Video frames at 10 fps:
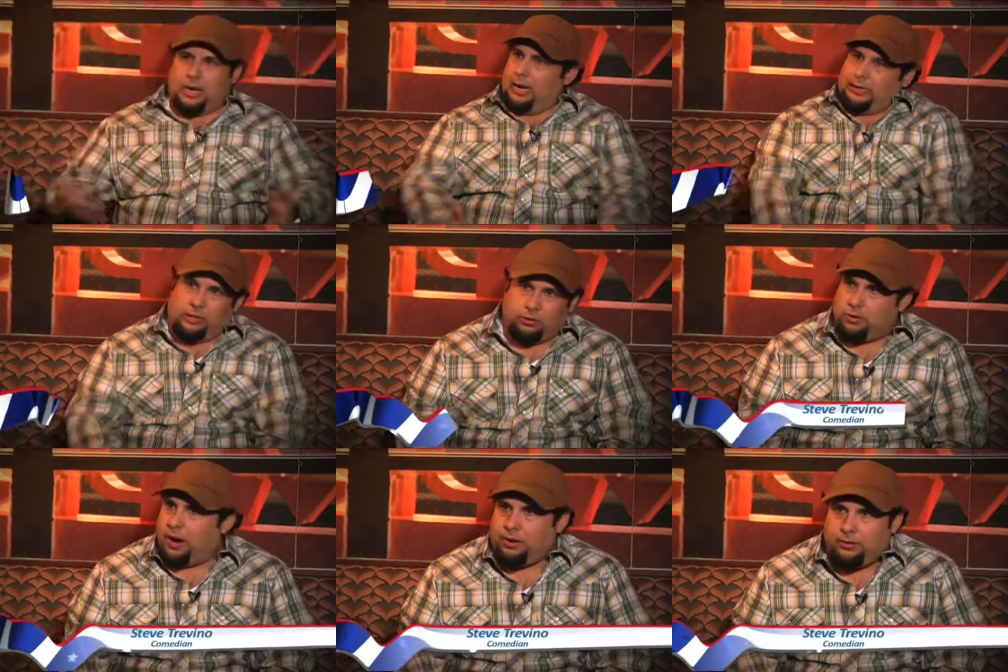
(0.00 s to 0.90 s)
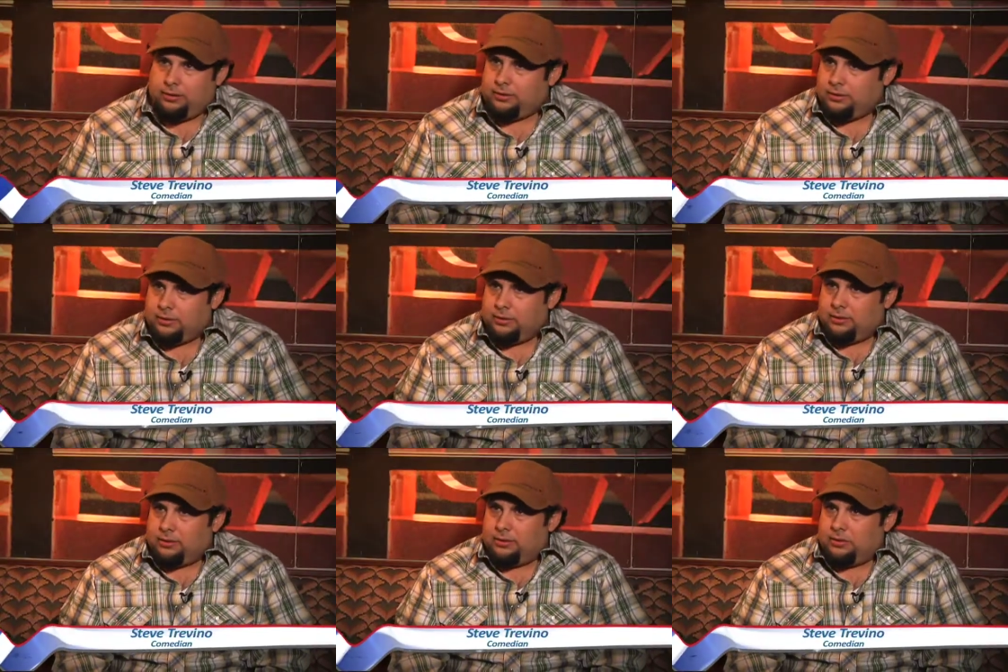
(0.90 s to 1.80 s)
not a Latino crowd,
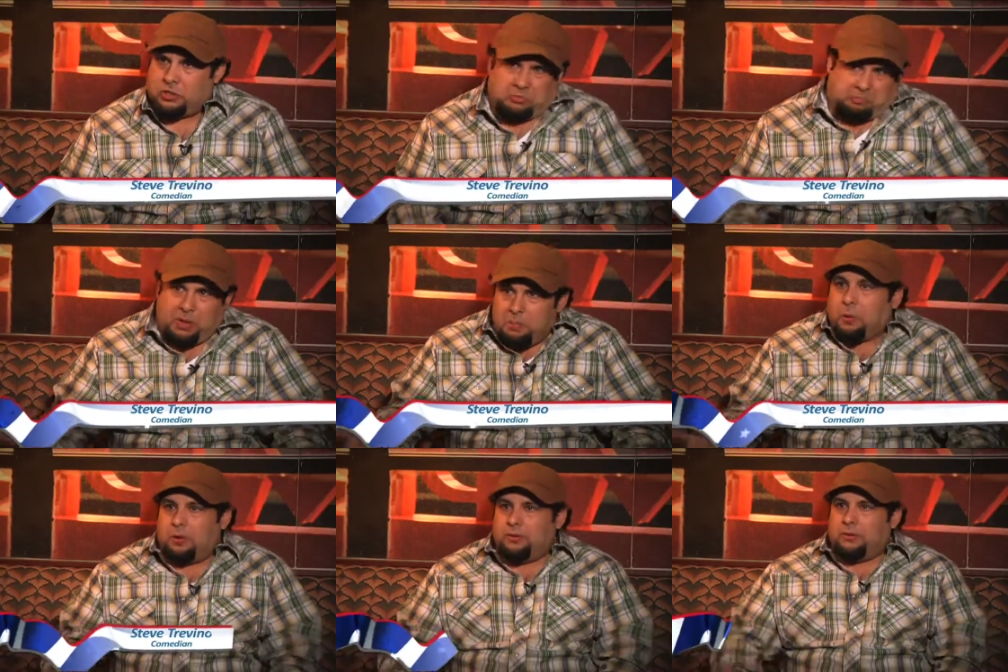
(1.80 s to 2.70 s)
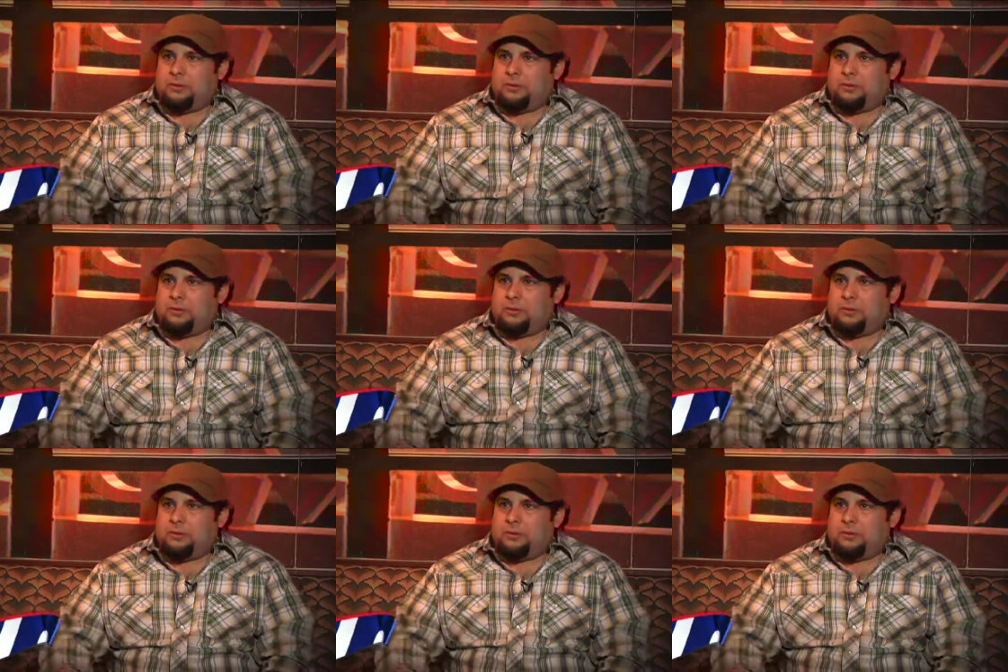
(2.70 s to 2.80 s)
just people.